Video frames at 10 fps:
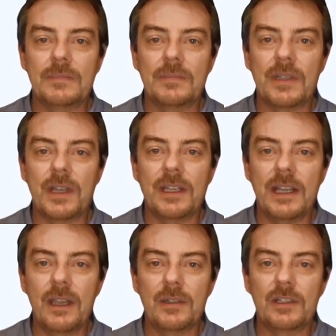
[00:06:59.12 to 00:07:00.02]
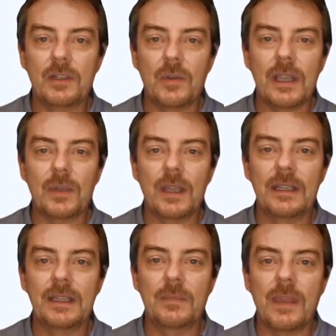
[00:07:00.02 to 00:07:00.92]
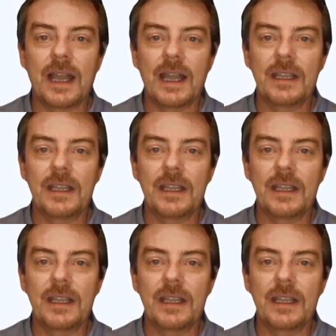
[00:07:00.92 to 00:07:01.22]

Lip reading: The burn down of story points merely